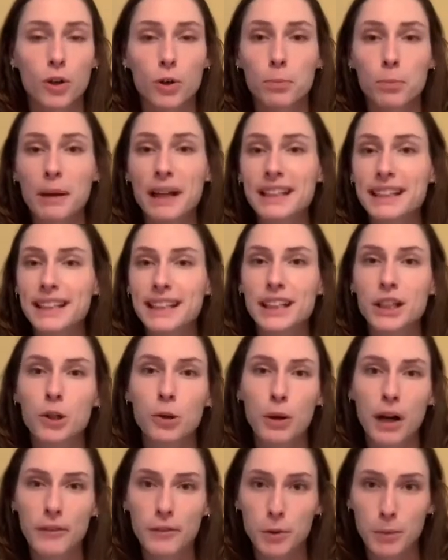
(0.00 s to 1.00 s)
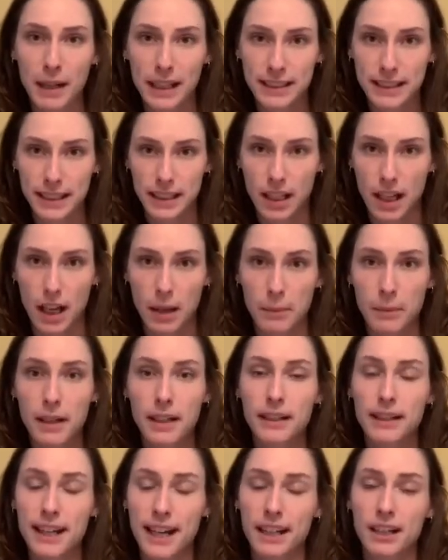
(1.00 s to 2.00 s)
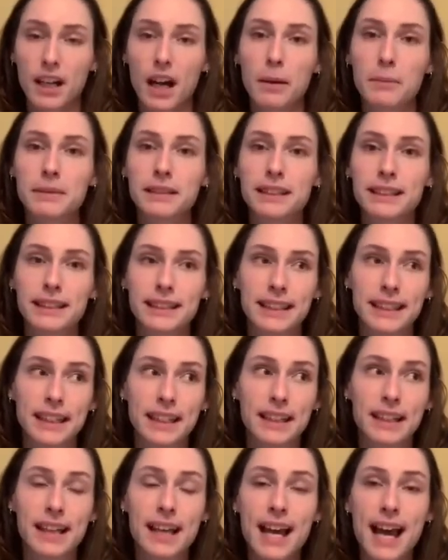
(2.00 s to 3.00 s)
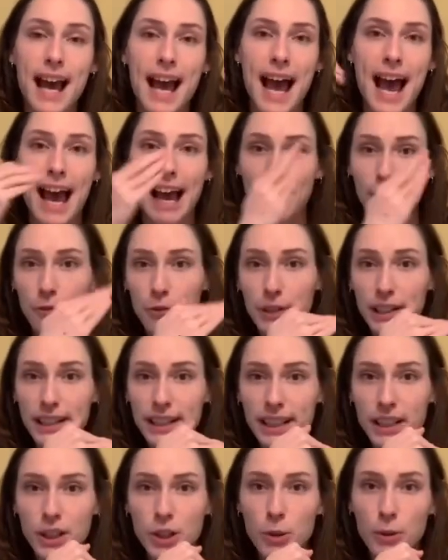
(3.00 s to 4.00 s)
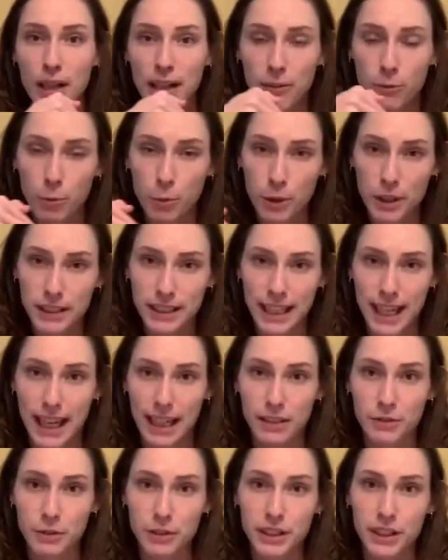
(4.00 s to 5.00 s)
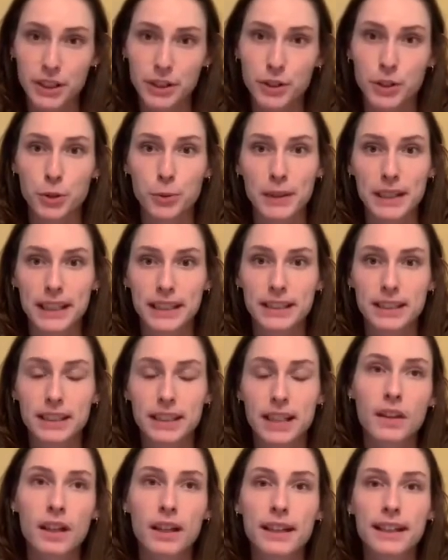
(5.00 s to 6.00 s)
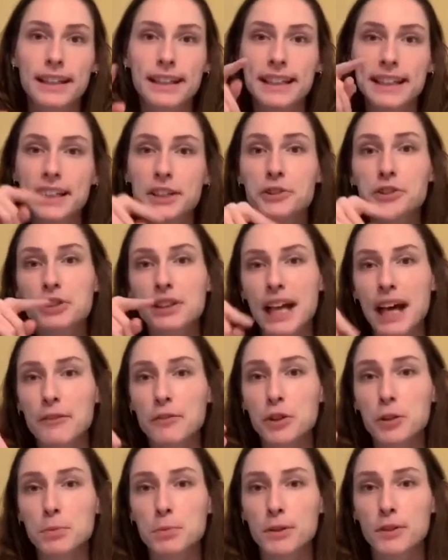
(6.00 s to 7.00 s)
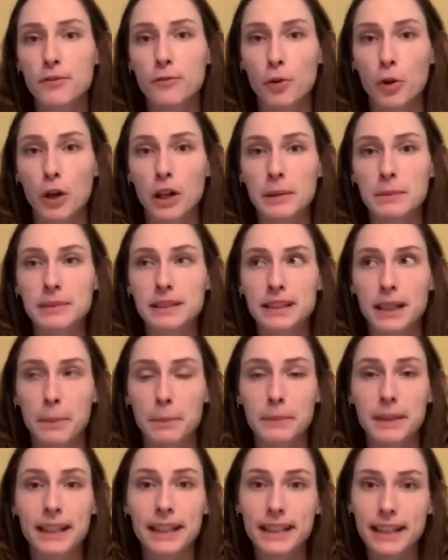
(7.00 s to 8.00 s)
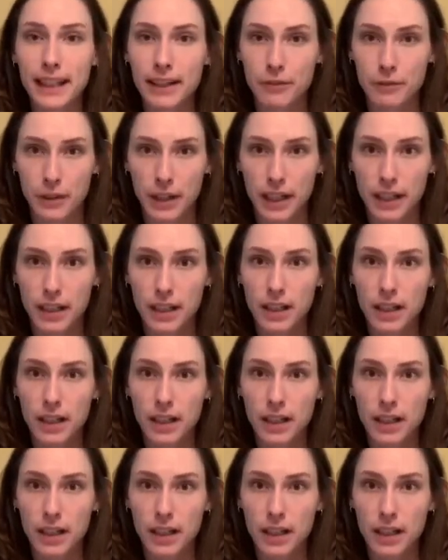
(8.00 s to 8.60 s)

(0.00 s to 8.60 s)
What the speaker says: Basically, whoever wants to come can come and see everything you have worked on for these 2 weeks. Each level performs something different.